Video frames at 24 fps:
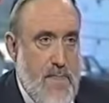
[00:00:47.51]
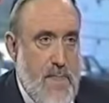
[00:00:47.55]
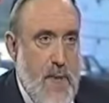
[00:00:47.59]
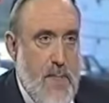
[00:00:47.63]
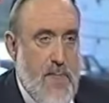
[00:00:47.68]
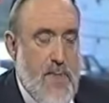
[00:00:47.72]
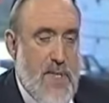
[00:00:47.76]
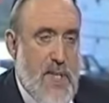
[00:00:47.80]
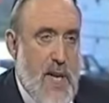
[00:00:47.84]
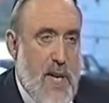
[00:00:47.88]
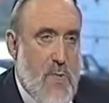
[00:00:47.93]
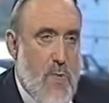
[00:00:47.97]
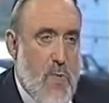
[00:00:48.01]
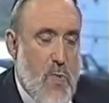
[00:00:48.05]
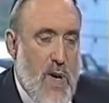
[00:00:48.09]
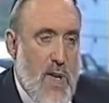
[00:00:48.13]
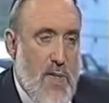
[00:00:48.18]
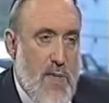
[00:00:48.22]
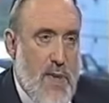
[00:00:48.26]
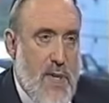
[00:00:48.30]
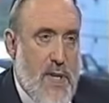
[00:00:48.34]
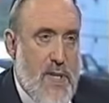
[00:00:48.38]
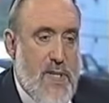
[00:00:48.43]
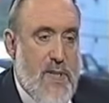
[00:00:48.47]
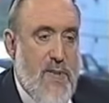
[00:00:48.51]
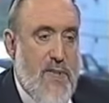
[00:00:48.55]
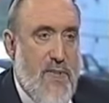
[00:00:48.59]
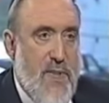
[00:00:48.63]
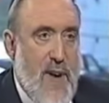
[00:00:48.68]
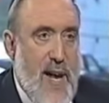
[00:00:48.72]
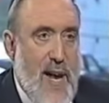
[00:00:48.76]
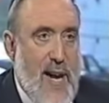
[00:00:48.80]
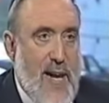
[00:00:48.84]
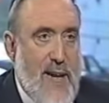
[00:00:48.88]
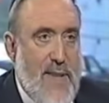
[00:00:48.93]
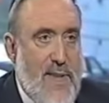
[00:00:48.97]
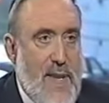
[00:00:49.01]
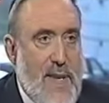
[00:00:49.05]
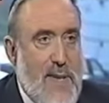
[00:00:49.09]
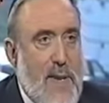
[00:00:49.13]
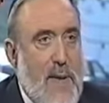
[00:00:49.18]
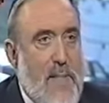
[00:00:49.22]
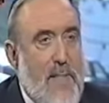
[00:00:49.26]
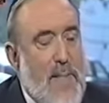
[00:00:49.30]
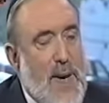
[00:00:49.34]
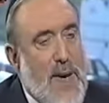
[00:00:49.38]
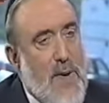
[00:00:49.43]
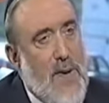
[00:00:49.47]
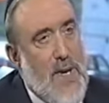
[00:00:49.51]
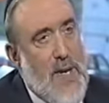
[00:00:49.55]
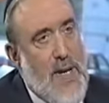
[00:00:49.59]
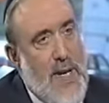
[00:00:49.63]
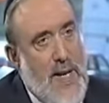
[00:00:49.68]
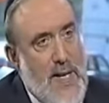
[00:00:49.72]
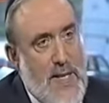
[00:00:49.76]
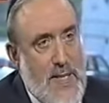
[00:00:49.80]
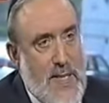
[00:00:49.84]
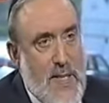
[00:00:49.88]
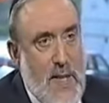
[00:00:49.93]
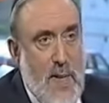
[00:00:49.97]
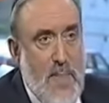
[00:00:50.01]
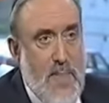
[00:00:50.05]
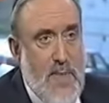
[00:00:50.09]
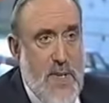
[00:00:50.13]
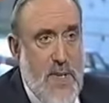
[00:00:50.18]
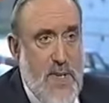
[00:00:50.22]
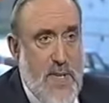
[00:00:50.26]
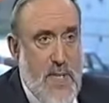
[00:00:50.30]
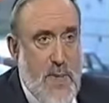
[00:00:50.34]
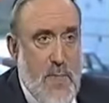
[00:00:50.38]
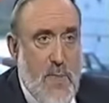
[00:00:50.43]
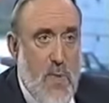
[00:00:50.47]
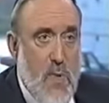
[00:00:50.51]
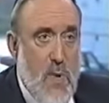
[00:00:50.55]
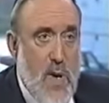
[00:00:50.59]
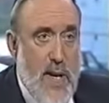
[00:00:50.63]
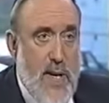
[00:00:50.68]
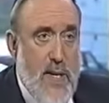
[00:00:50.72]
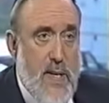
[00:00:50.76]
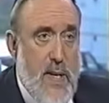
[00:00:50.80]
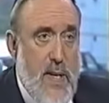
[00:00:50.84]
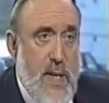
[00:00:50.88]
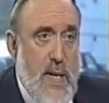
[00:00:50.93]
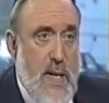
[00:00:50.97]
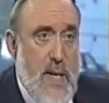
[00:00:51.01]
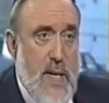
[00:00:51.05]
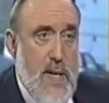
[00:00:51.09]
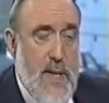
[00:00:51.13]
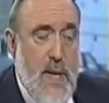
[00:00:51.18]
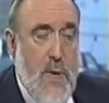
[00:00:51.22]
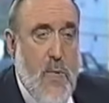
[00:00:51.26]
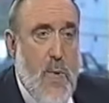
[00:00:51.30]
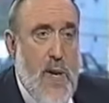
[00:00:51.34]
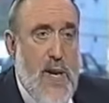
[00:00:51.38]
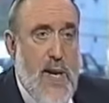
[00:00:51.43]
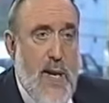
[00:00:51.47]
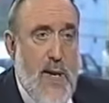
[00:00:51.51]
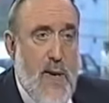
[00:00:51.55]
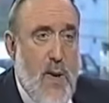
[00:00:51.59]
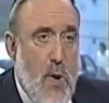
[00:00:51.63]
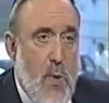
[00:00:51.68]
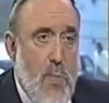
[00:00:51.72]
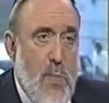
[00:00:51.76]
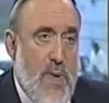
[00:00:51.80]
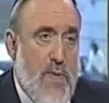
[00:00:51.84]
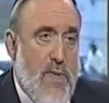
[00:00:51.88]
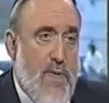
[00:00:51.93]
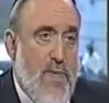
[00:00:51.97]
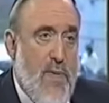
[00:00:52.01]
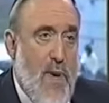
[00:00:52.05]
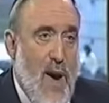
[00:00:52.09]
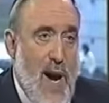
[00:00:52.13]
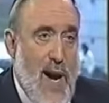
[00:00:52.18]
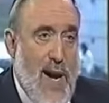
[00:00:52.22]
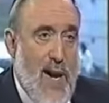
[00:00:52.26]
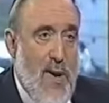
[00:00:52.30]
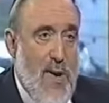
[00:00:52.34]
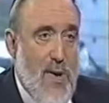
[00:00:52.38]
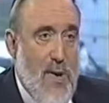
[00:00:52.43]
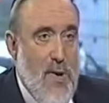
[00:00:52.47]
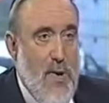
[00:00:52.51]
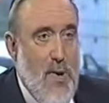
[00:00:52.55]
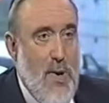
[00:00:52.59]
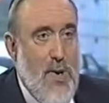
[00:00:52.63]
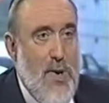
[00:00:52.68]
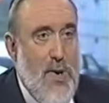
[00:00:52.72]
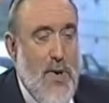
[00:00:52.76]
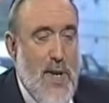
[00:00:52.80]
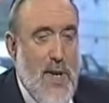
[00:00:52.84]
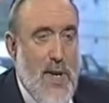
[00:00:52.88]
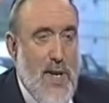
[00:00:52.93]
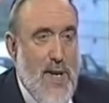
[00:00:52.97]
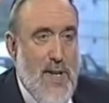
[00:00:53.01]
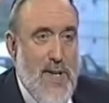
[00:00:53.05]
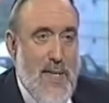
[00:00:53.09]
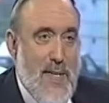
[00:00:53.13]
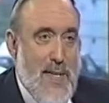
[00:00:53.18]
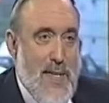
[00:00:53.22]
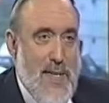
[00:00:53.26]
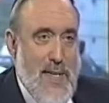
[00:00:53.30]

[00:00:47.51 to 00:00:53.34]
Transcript: upset with is the fact that America has come to this point that we can open fire on uh,